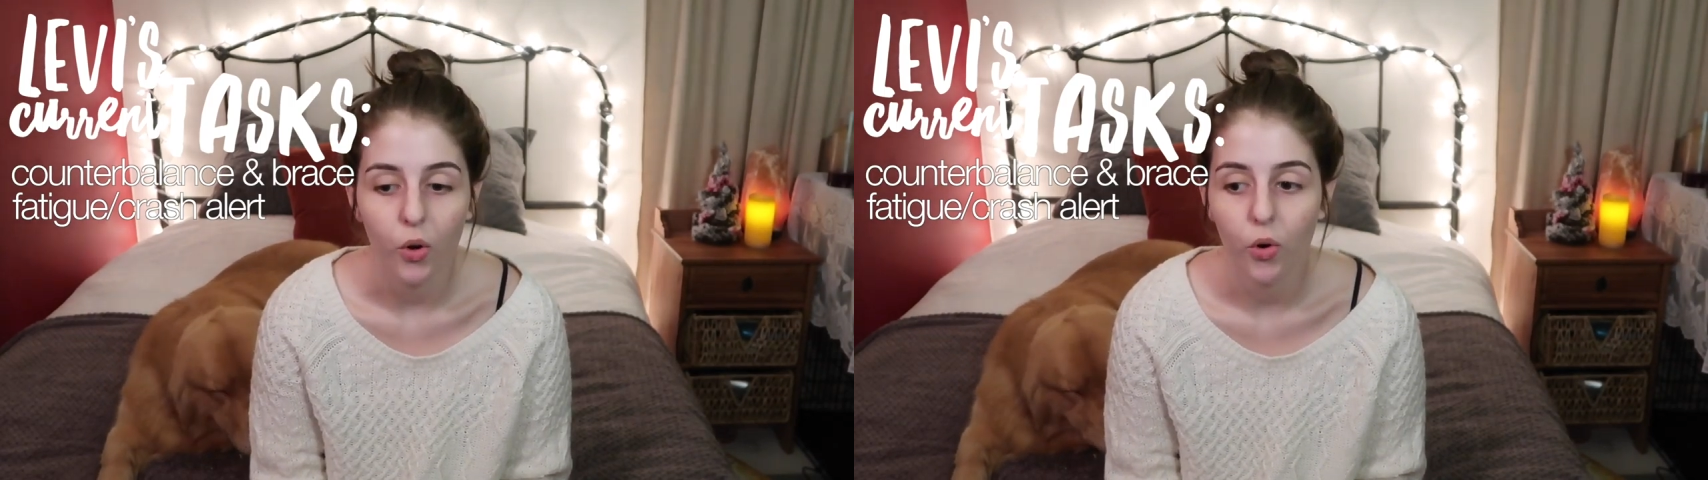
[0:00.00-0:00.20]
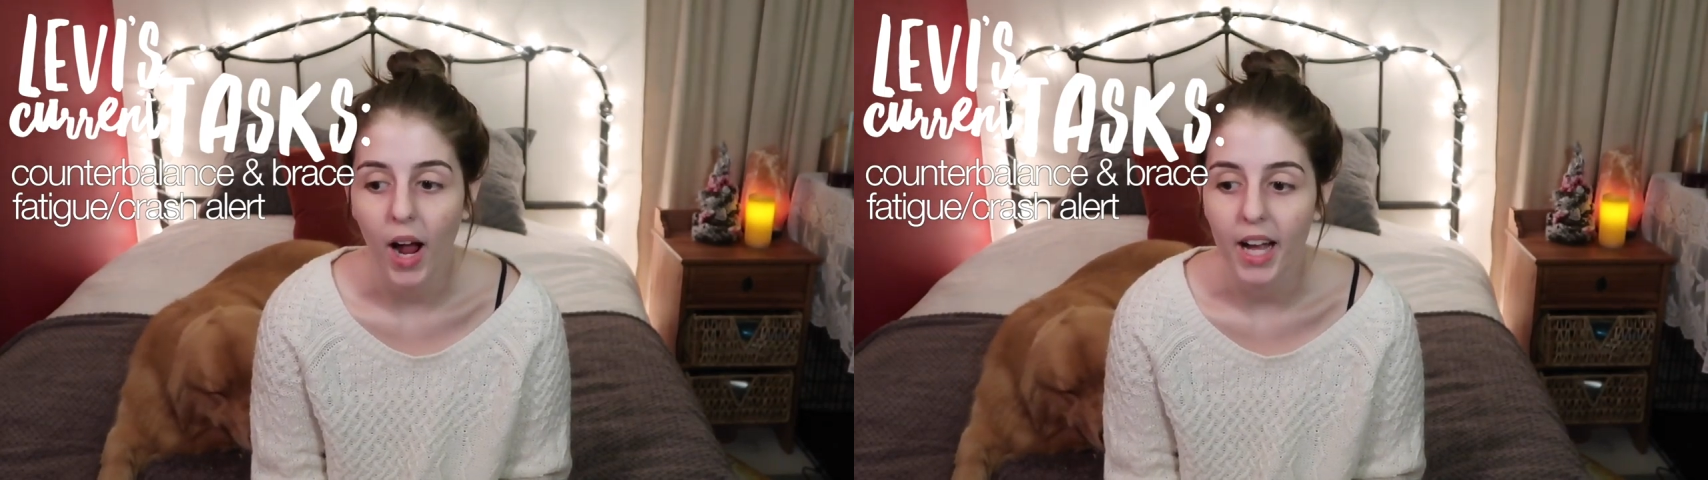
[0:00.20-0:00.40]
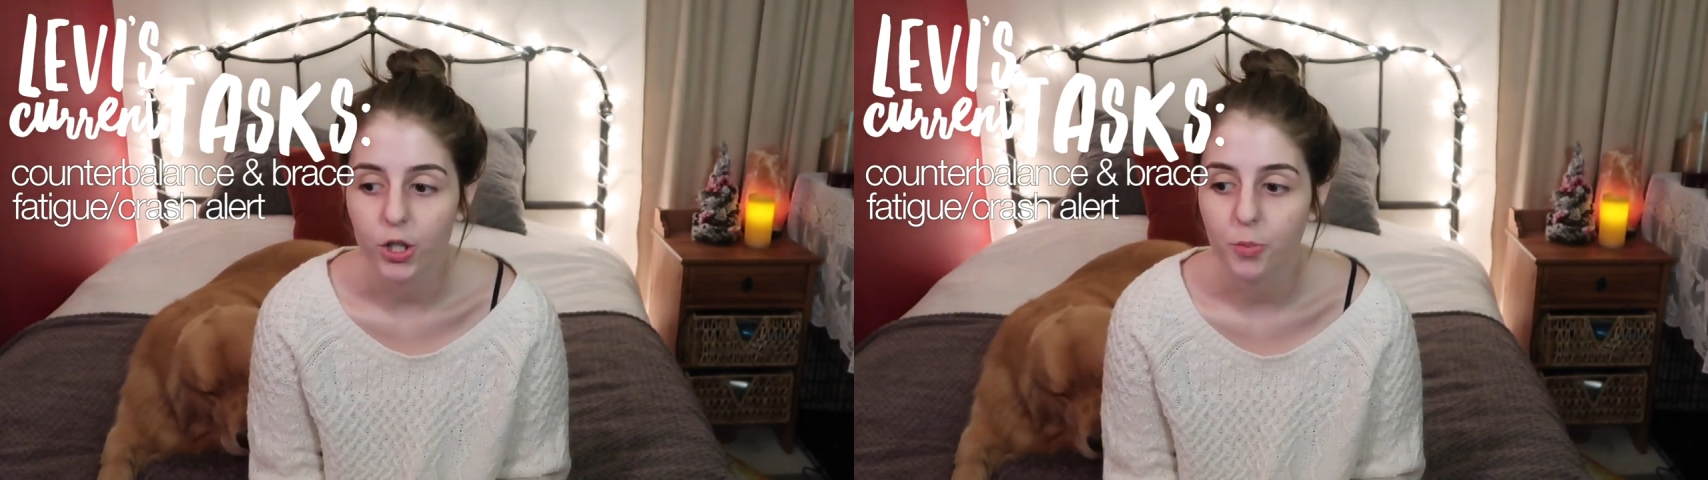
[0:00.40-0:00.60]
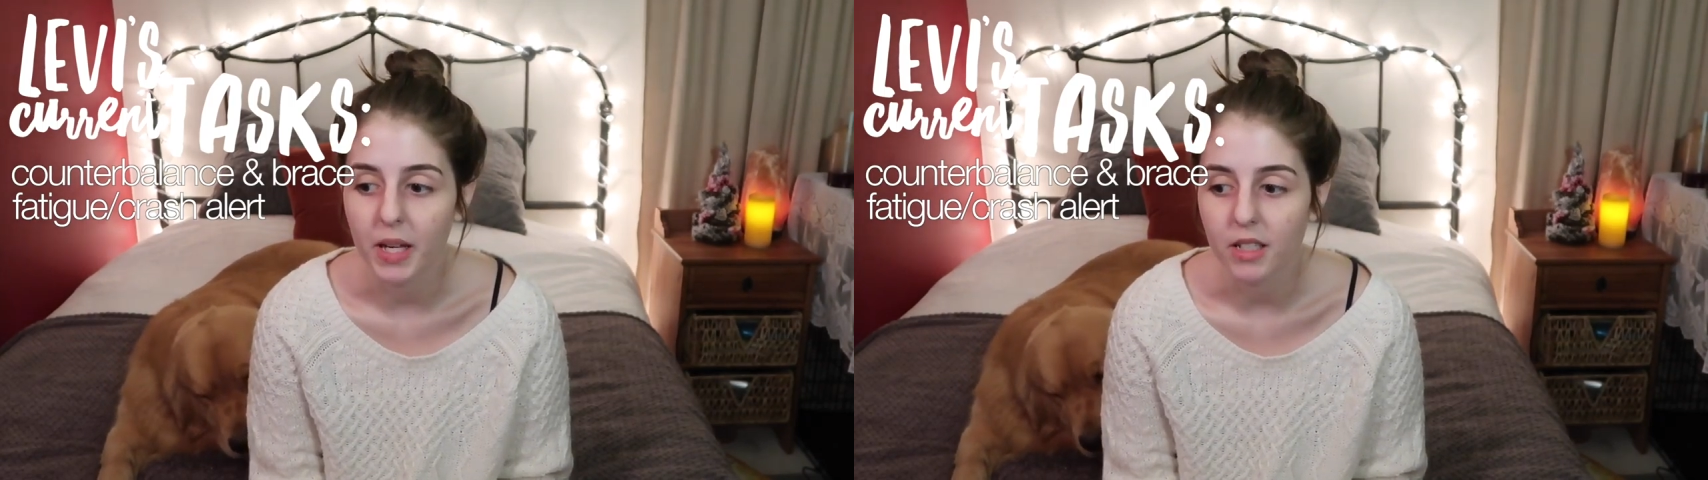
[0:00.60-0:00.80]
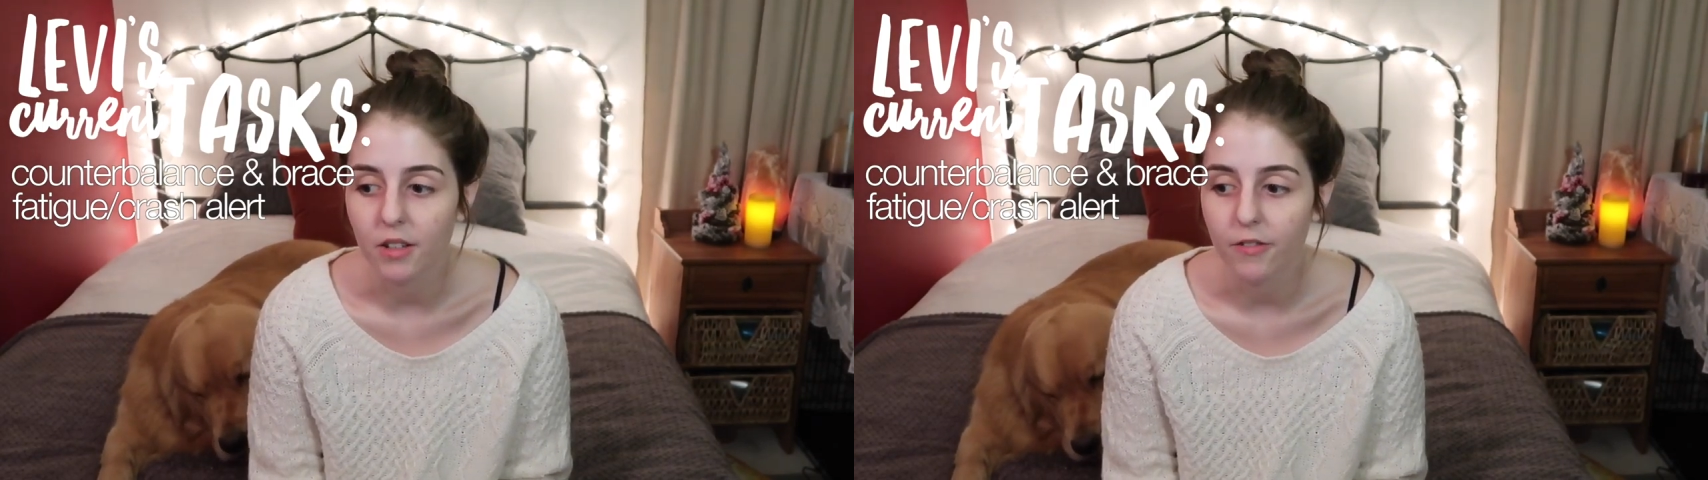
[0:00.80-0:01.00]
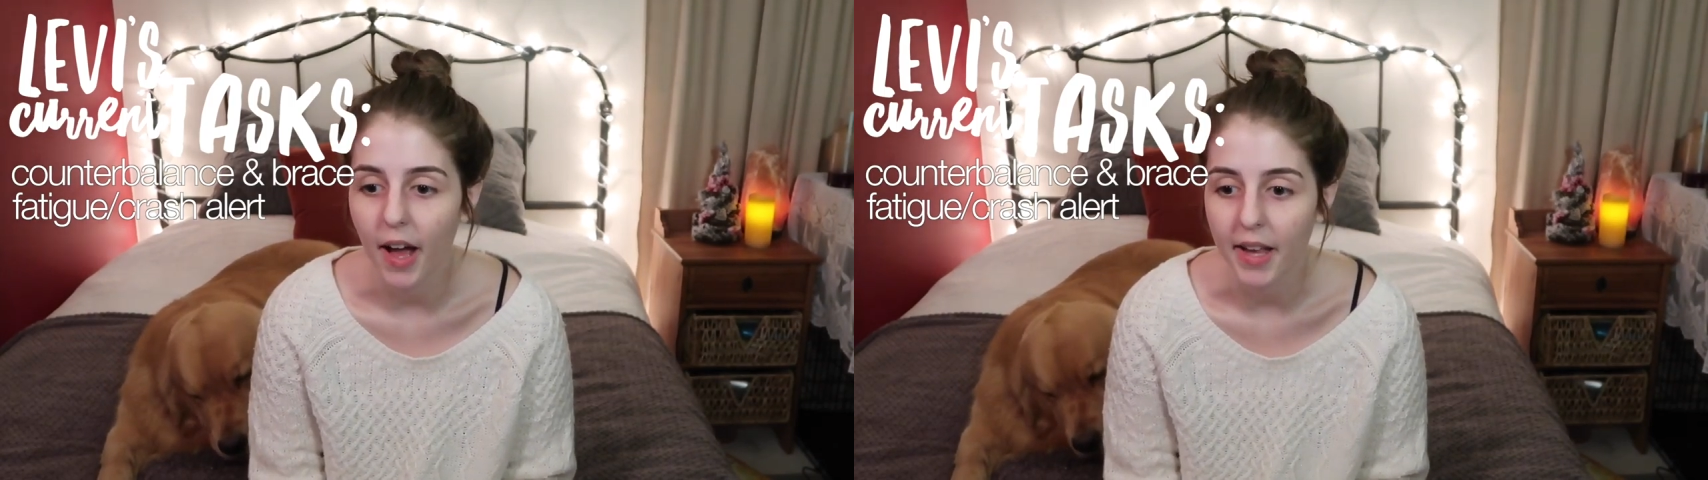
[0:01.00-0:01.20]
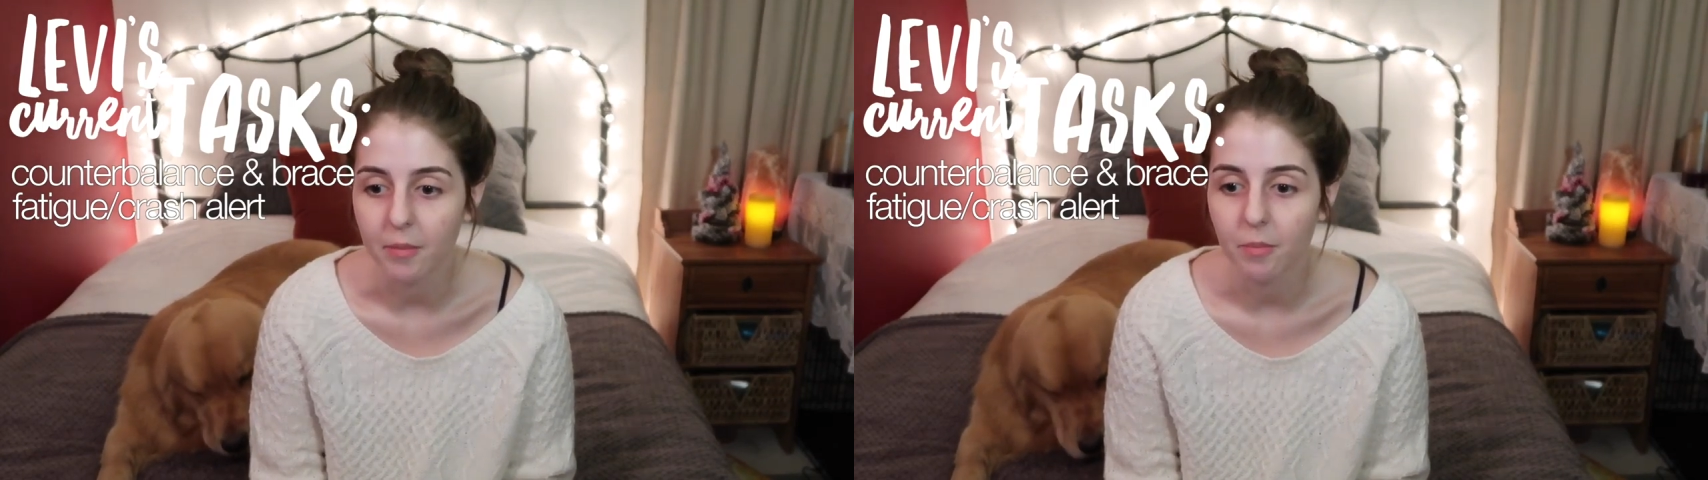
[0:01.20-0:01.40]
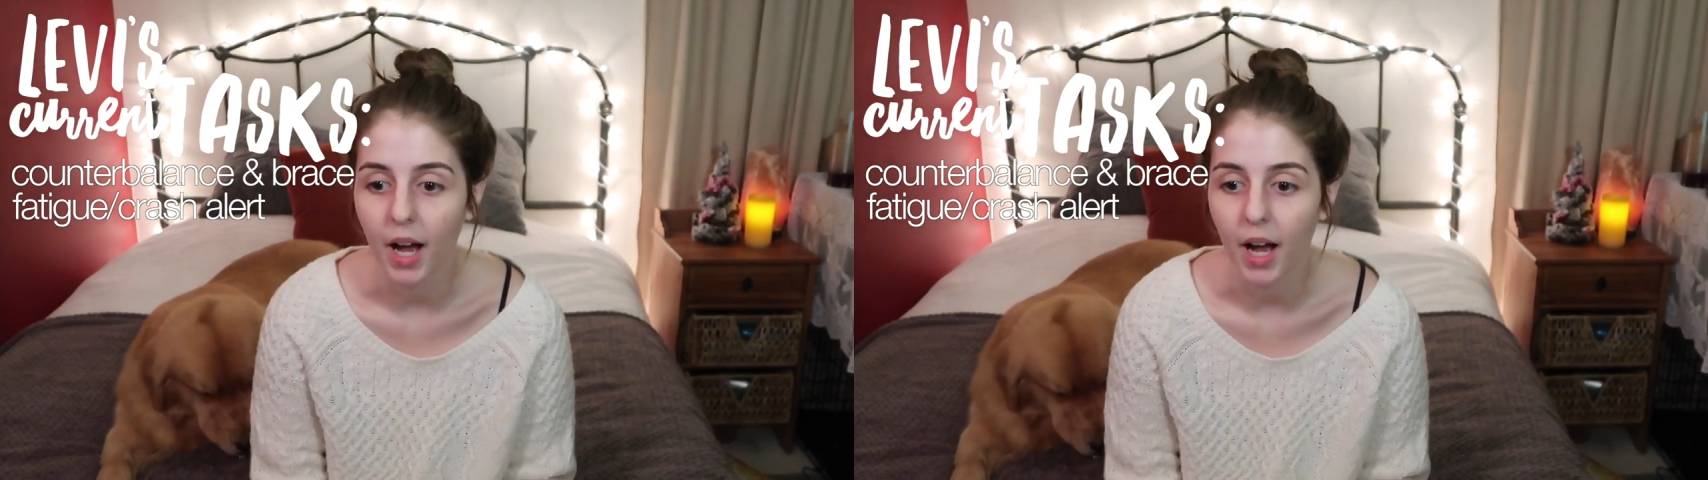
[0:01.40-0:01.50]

Crash being defined